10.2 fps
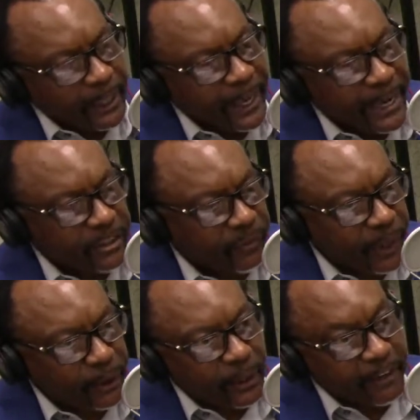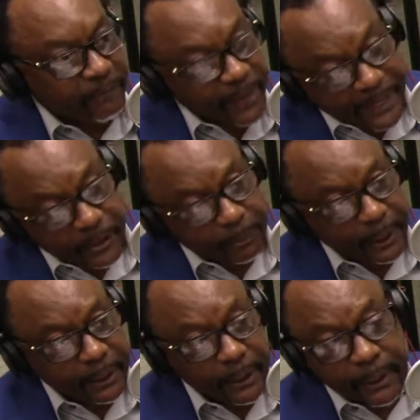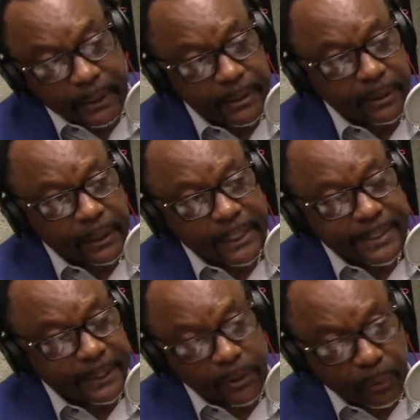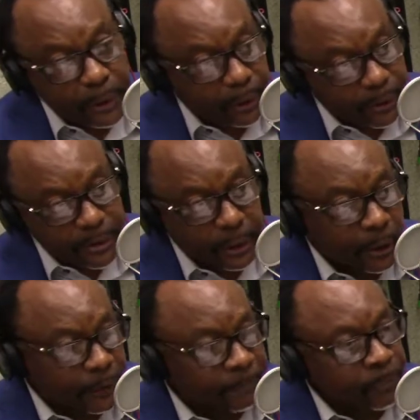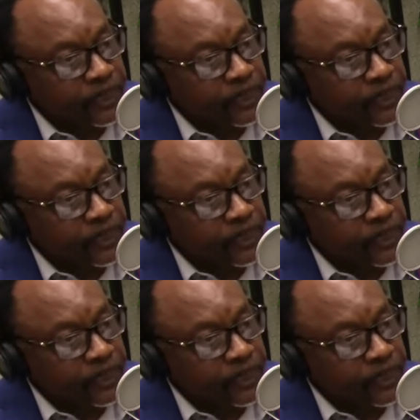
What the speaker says: cash value a lot faster, because let's say 20 years ago